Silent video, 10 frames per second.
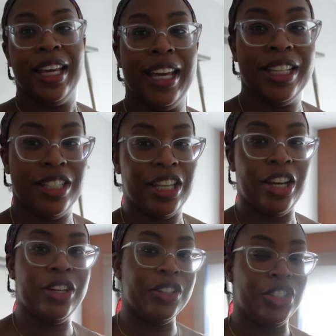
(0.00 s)
And
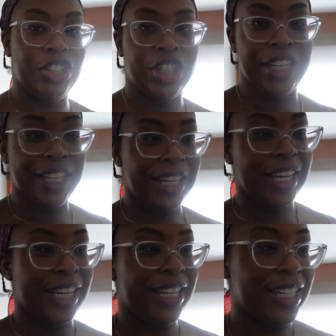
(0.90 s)
so she
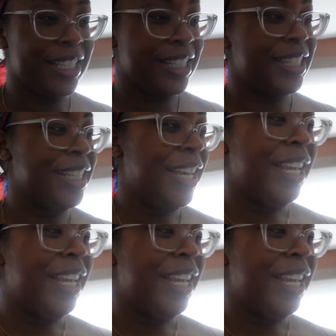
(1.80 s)
is